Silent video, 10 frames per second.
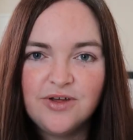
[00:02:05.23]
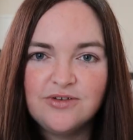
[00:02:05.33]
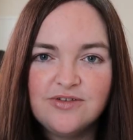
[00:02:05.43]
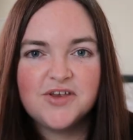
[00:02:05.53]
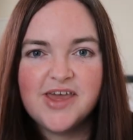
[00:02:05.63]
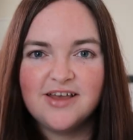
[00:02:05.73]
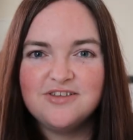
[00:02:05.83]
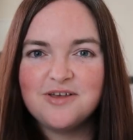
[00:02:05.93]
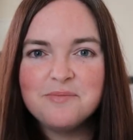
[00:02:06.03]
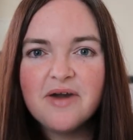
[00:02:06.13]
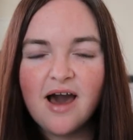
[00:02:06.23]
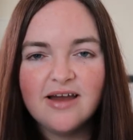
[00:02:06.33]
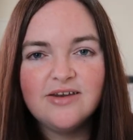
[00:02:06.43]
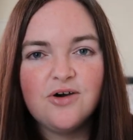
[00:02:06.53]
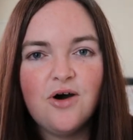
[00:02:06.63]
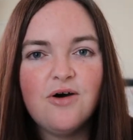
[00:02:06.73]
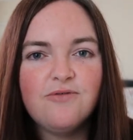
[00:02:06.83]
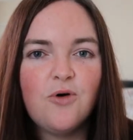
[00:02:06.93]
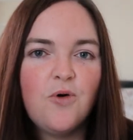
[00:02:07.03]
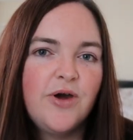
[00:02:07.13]
oils. So yeah, some kind
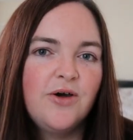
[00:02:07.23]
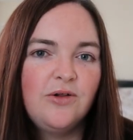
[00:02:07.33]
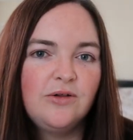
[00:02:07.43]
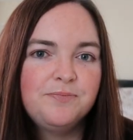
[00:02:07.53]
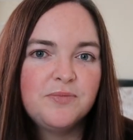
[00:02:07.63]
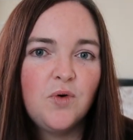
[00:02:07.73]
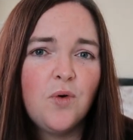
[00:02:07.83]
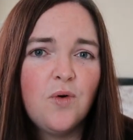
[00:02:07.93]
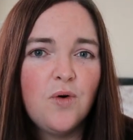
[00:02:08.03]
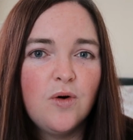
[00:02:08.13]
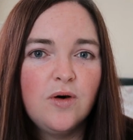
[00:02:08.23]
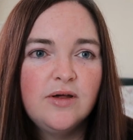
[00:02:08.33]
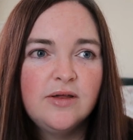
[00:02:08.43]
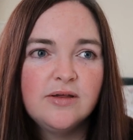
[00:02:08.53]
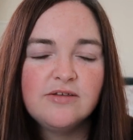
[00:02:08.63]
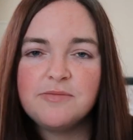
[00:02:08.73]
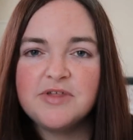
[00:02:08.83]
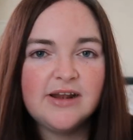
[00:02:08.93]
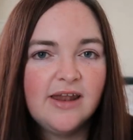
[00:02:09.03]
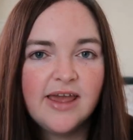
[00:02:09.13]
of oil or
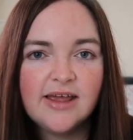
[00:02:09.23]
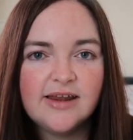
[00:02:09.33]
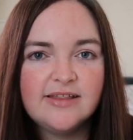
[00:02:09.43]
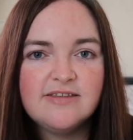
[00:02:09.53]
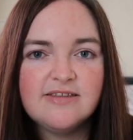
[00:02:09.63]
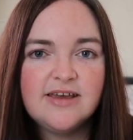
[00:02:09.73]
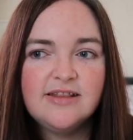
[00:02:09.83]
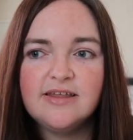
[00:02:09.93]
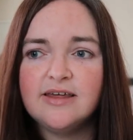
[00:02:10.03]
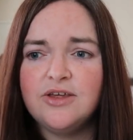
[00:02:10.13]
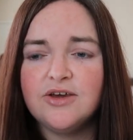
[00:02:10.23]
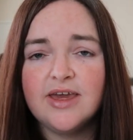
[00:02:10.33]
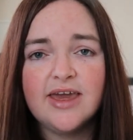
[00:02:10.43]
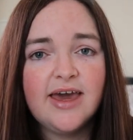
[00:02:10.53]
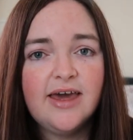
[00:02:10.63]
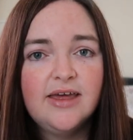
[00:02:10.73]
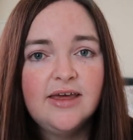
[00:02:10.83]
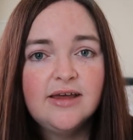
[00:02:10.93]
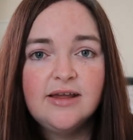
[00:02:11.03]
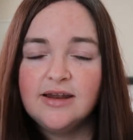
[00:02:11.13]
something like linseed that you can get
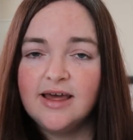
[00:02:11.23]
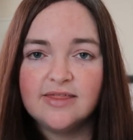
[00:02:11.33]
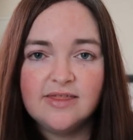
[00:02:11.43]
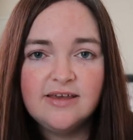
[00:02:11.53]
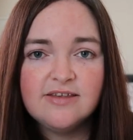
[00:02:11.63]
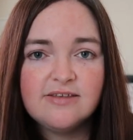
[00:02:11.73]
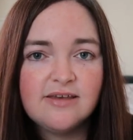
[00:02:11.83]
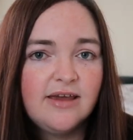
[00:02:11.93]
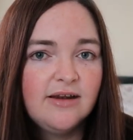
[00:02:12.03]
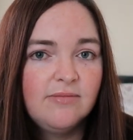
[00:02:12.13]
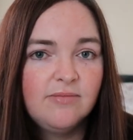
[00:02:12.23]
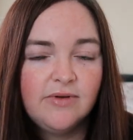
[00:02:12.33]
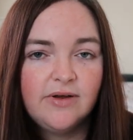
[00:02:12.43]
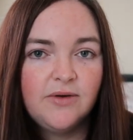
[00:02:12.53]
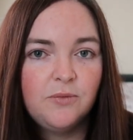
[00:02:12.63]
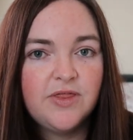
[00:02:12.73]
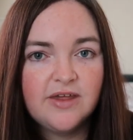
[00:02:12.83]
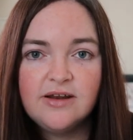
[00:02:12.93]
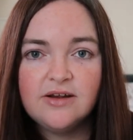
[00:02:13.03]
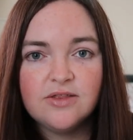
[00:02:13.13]
like this in
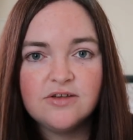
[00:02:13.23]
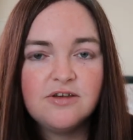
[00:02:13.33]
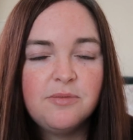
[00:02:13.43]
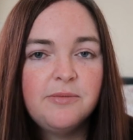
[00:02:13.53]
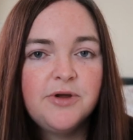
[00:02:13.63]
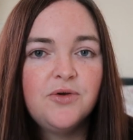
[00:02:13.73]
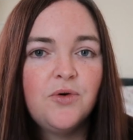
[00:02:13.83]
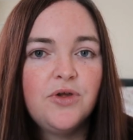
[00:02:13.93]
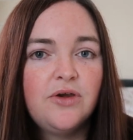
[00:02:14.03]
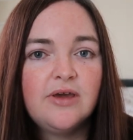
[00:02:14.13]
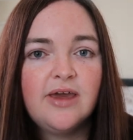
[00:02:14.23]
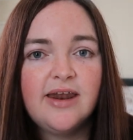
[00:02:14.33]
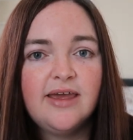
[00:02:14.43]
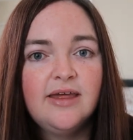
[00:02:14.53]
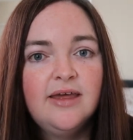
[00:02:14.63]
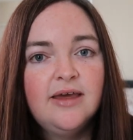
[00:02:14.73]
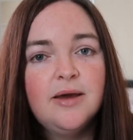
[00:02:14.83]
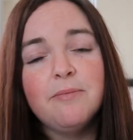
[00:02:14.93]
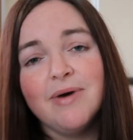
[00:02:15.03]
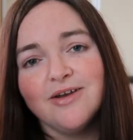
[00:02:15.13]
within another supplement, or you can get it
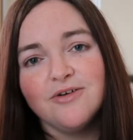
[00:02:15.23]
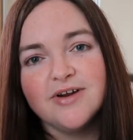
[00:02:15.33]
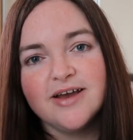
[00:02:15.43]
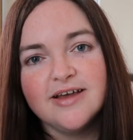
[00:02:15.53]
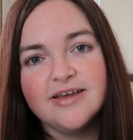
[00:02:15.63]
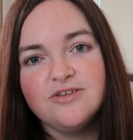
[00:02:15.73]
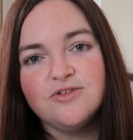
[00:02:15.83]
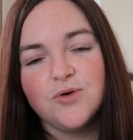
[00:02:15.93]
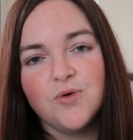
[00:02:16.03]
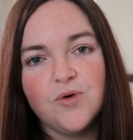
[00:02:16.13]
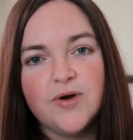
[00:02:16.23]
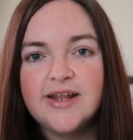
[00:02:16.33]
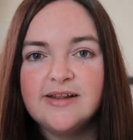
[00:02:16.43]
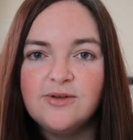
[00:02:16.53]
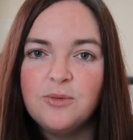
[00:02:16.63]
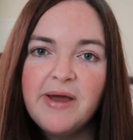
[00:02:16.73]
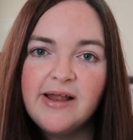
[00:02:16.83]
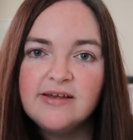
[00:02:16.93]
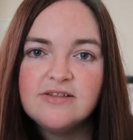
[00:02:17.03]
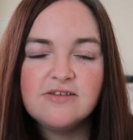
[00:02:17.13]
micronized or in little
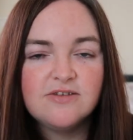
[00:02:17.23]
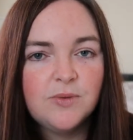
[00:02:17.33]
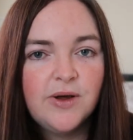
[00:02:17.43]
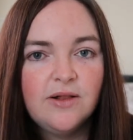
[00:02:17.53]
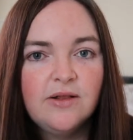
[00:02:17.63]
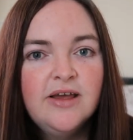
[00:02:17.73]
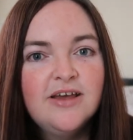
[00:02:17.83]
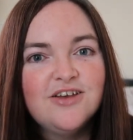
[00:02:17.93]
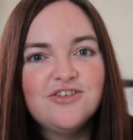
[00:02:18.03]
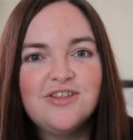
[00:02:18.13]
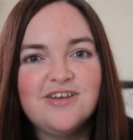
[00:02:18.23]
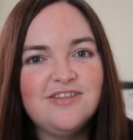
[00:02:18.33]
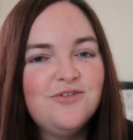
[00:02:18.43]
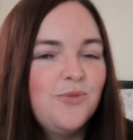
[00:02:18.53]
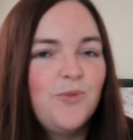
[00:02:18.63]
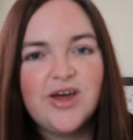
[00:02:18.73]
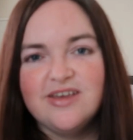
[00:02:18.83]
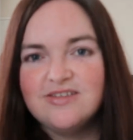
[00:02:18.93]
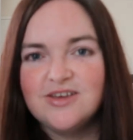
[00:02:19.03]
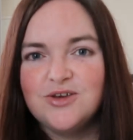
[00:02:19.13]
pellets as well. So there's different
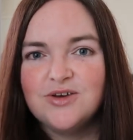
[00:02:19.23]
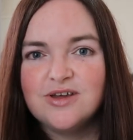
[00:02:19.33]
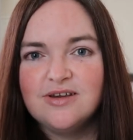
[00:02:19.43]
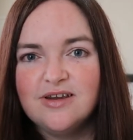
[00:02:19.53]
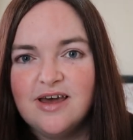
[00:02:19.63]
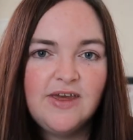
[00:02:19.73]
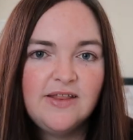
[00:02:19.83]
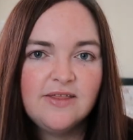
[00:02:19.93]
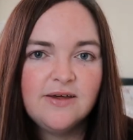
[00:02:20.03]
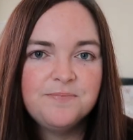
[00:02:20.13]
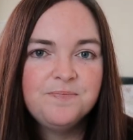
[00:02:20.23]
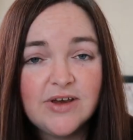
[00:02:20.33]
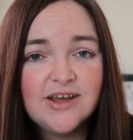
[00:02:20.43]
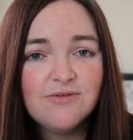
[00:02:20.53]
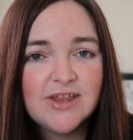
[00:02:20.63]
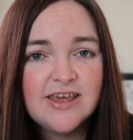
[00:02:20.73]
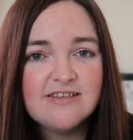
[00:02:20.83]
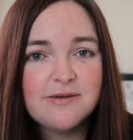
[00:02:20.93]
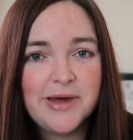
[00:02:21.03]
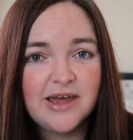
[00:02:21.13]
ways that you can feed them. Feeding
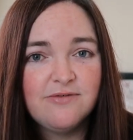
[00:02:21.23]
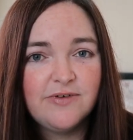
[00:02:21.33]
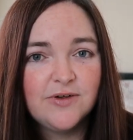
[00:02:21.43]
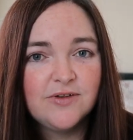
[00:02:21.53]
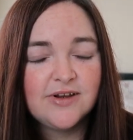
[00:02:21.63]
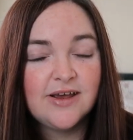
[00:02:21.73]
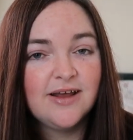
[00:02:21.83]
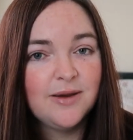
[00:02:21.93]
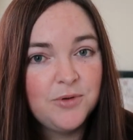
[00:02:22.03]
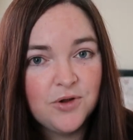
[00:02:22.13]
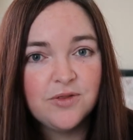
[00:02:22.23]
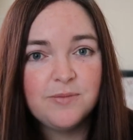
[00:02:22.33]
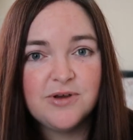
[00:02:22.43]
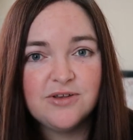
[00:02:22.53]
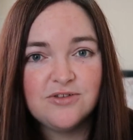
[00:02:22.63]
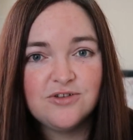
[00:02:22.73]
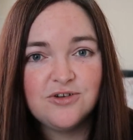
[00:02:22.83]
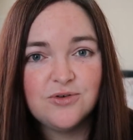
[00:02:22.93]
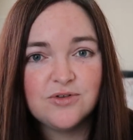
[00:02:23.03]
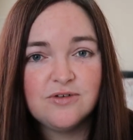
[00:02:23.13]
really is a minefield, and I'm not the person
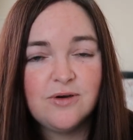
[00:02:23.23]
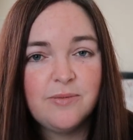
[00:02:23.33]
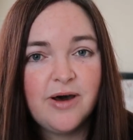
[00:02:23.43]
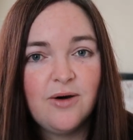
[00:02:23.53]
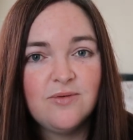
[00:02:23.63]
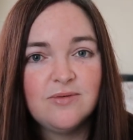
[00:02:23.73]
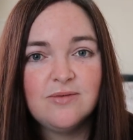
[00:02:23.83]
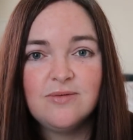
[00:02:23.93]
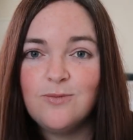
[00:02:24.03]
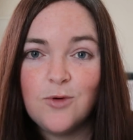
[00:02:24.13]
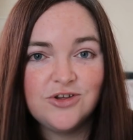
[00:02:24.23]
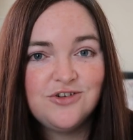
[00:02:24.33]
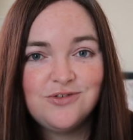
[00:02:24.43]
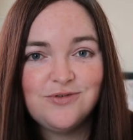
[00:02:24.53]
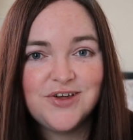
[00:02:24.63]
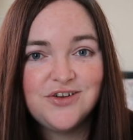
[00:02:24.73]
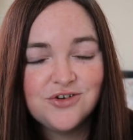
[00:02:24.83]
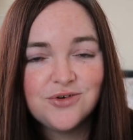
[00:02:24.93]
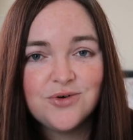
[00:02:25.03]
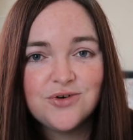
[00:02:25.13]
to talk to about what you should
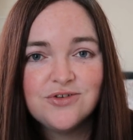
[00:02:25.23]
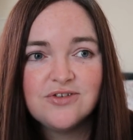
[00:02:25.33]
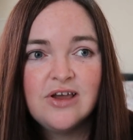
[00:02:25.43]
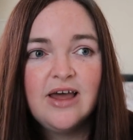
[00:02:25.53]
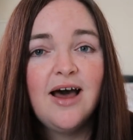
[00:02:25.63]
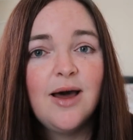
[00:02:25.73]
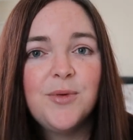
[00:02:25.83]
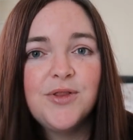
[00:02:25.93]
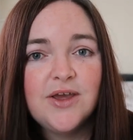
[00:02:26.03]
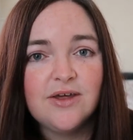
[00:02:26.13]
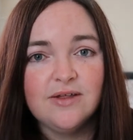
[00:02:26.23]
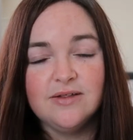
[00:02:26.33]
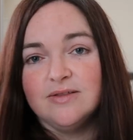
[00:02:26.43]
feed your horse. I'm only